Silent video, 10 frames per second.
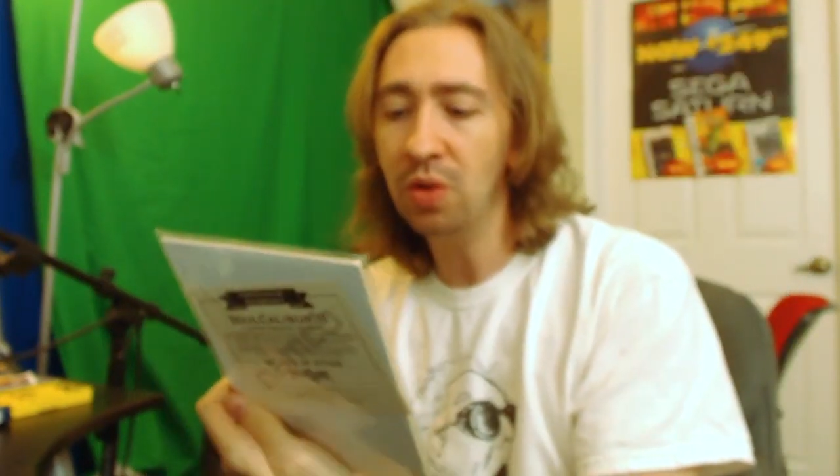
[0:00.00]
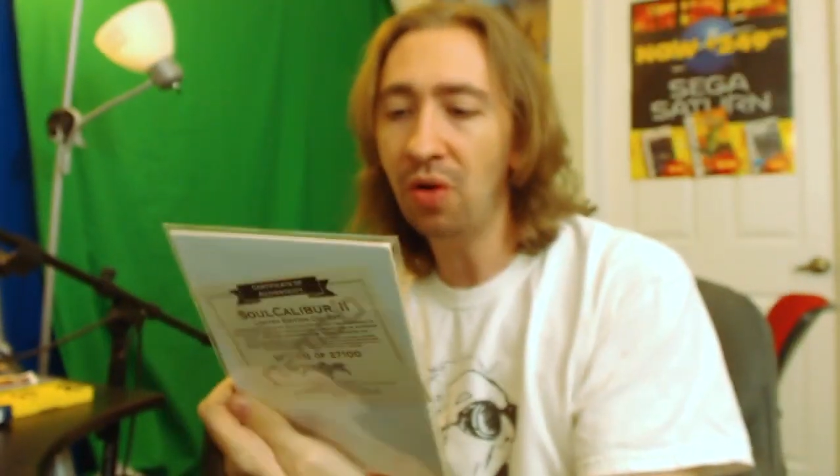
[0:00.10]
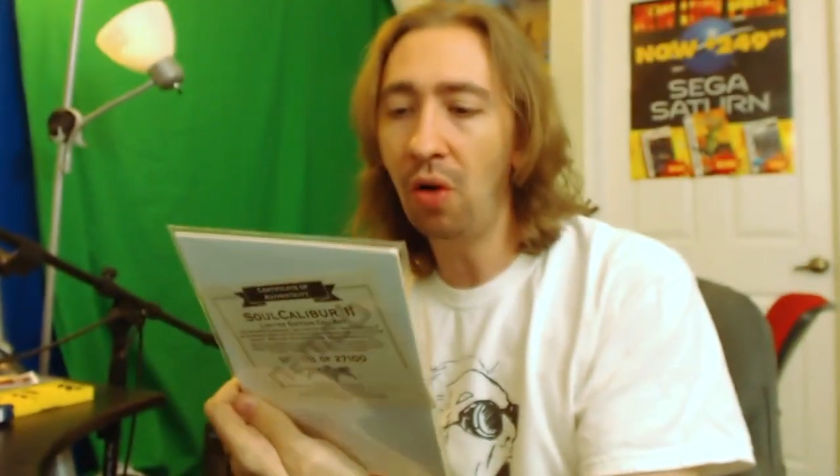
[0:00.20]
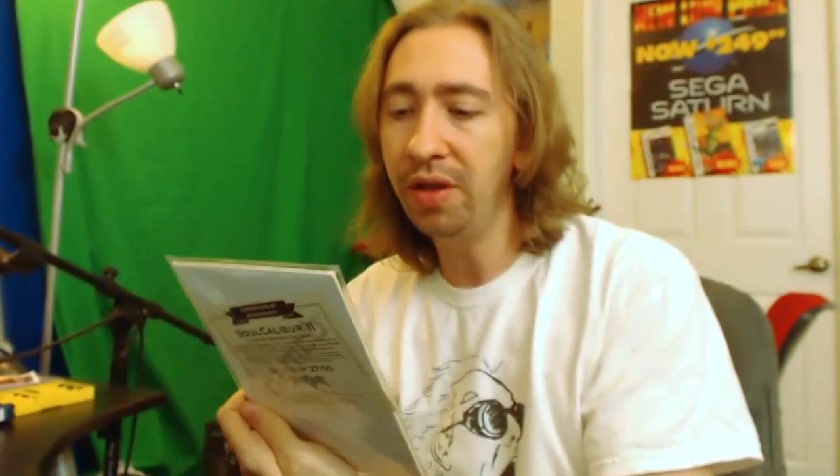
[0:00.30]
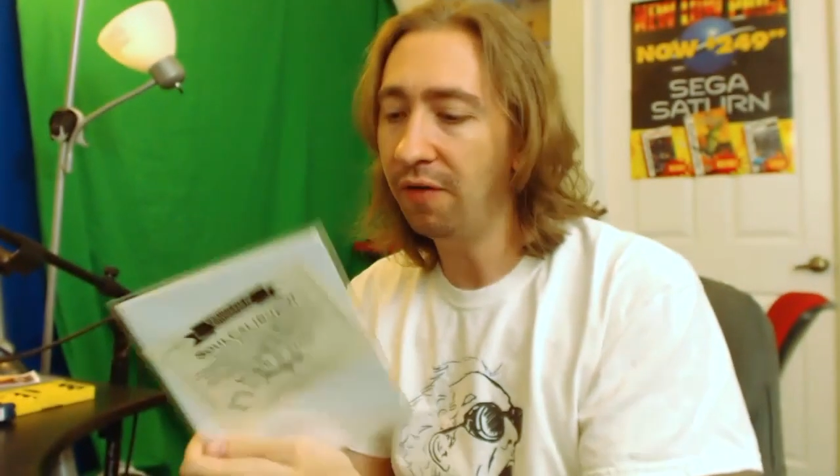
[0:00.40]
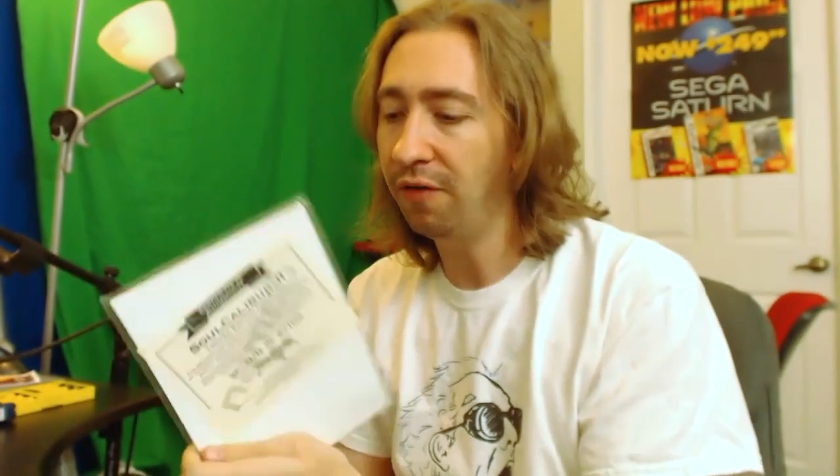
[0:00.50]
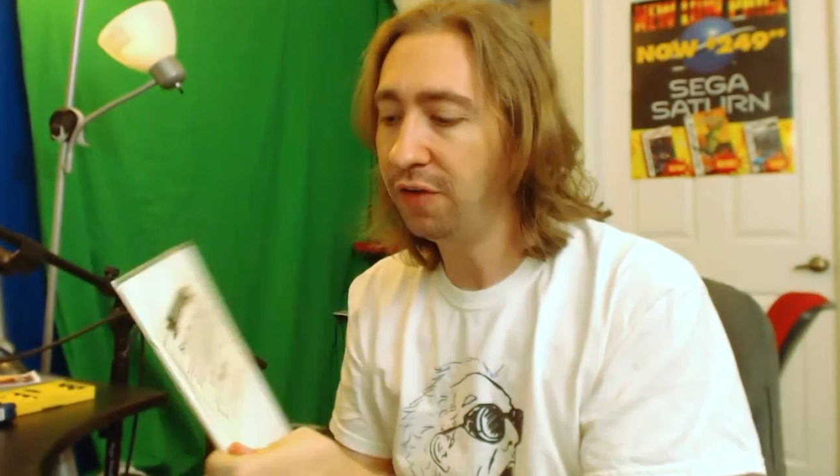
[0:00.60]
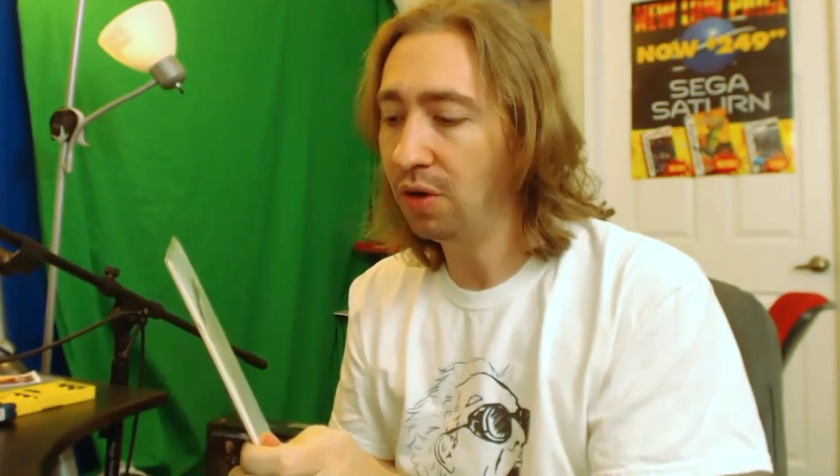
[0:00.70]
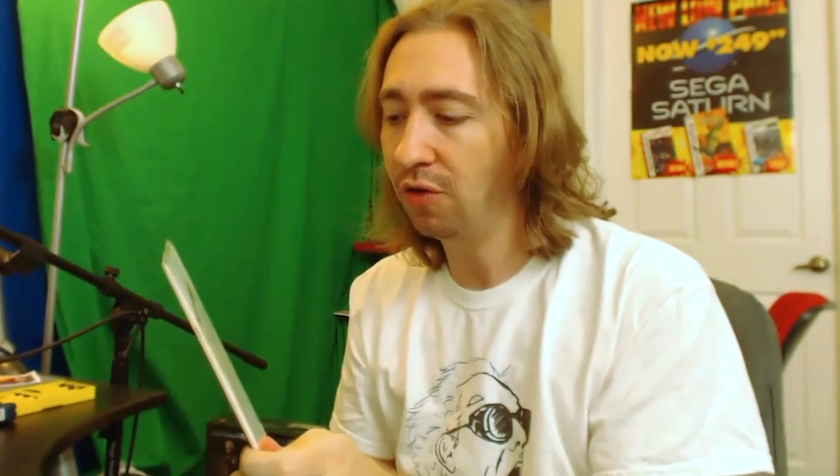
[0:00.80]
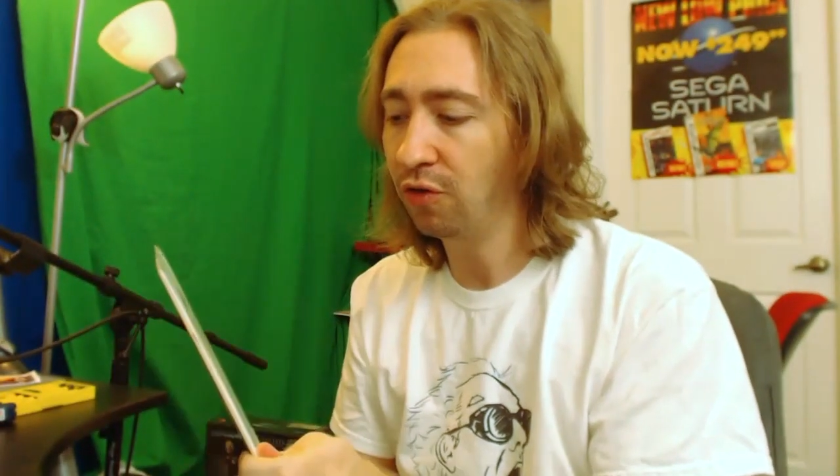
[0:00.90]
with only a
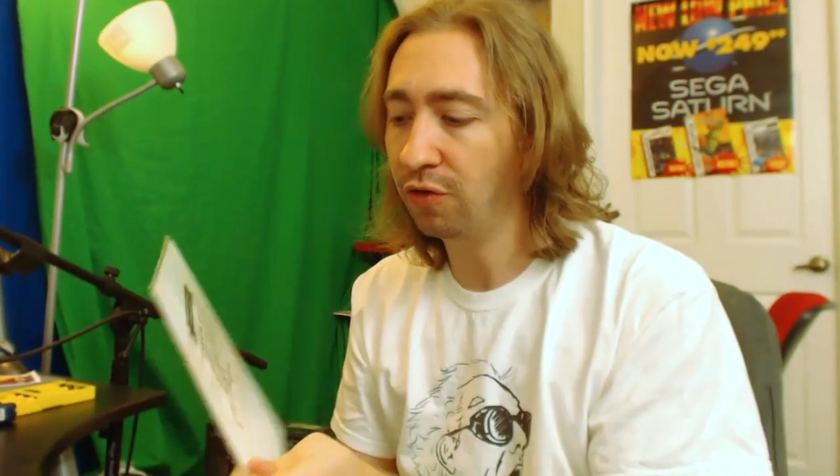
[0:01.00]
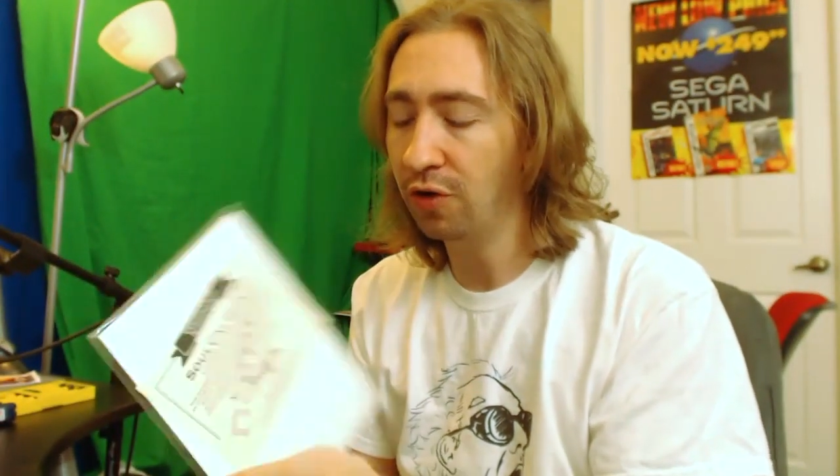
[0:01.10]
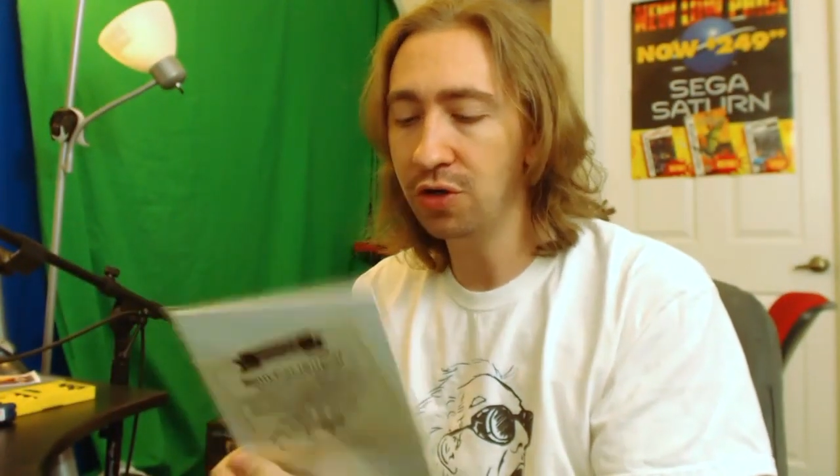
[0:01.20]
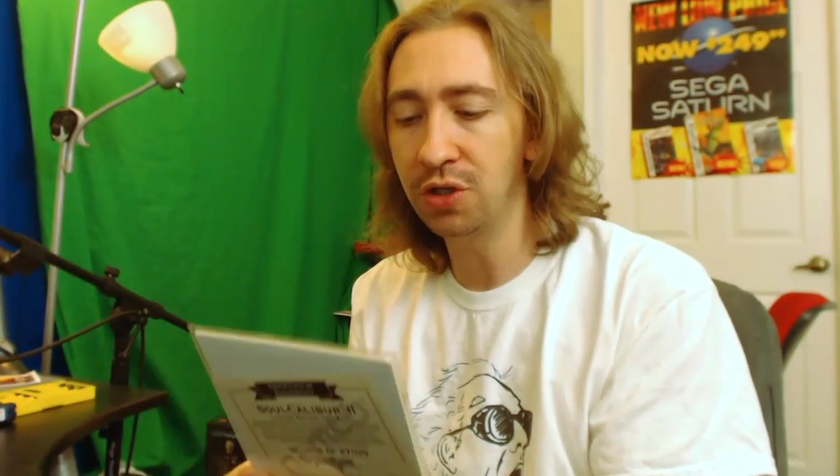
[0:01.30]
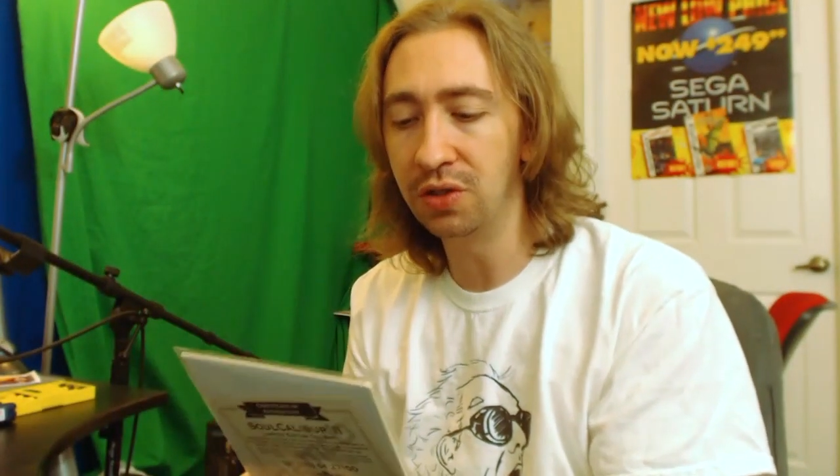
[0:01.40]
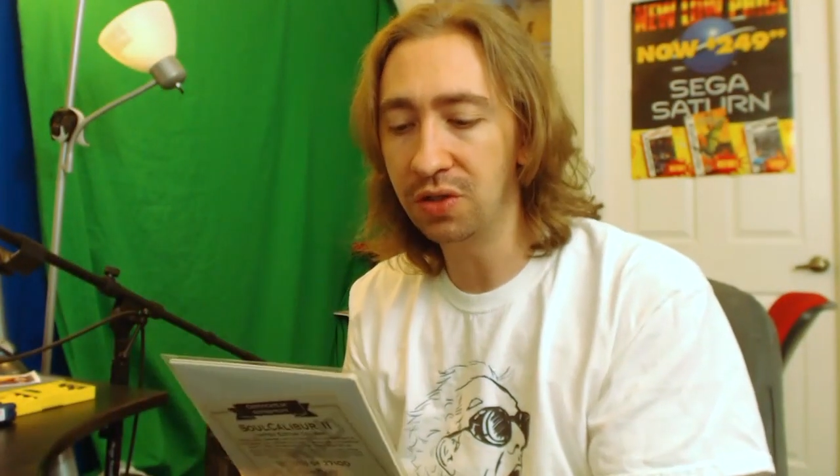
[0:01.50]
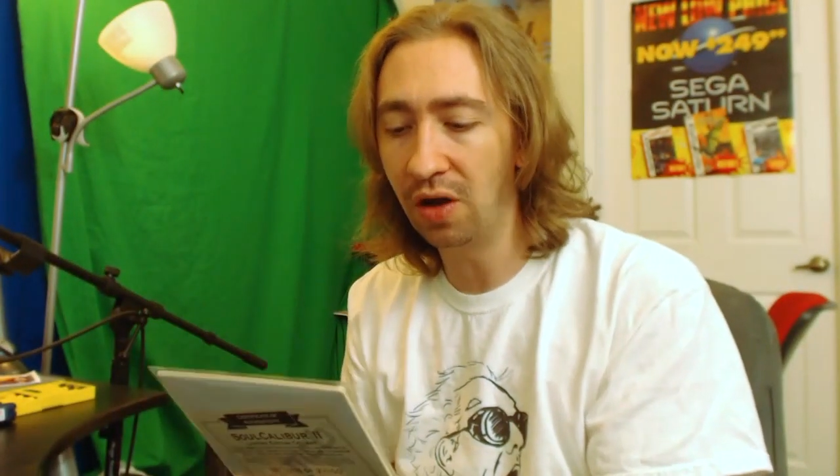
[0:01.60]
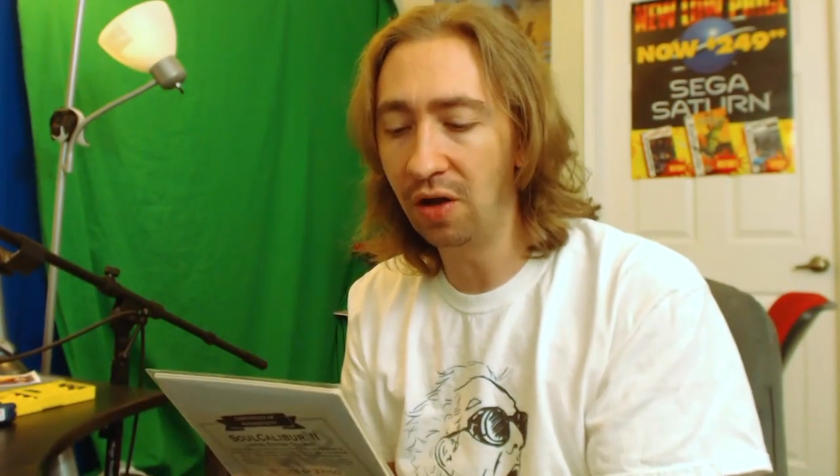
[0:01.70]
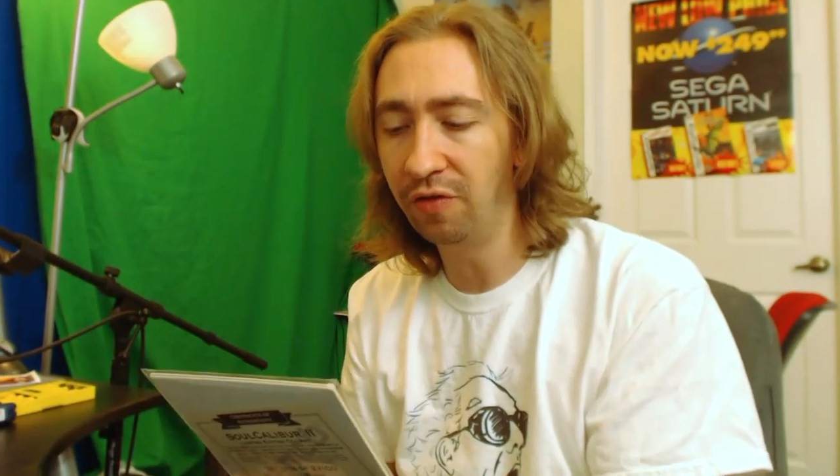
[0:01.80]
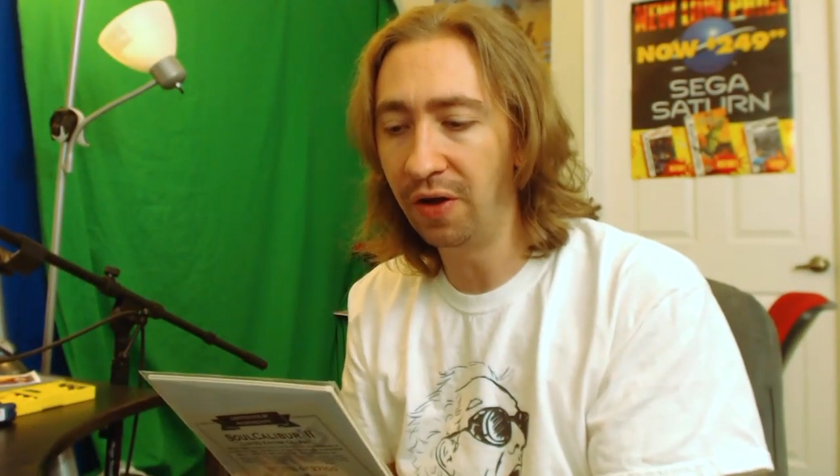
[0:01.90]
few different versions
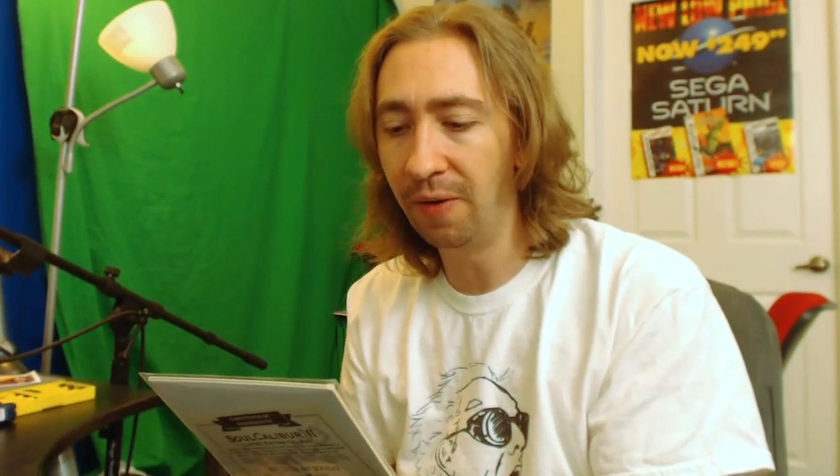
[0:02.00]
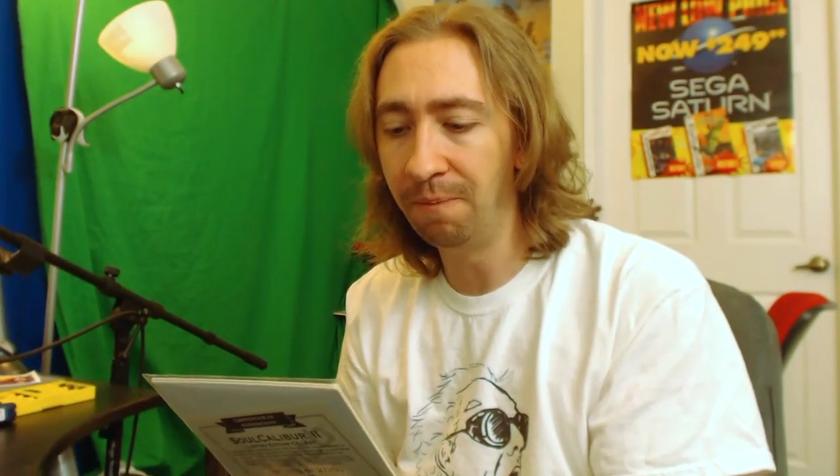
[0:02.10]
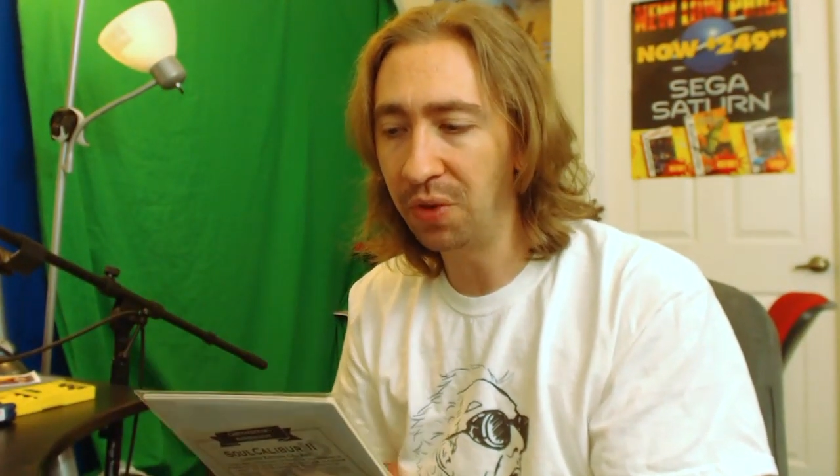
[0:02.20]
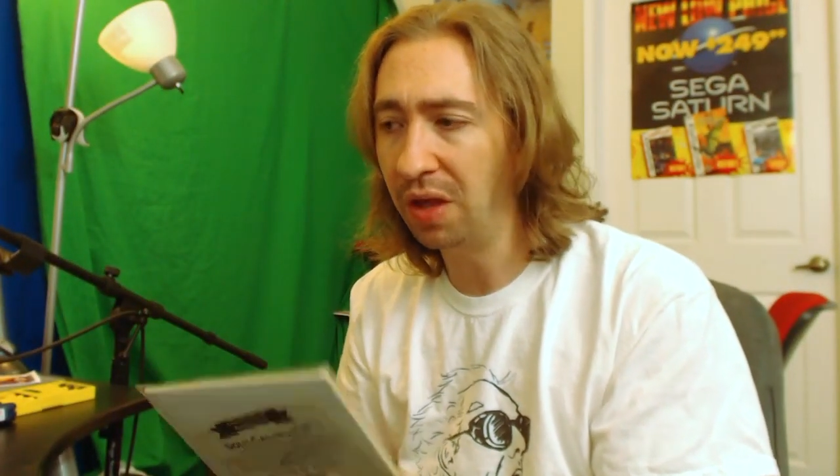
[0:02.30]
of, um,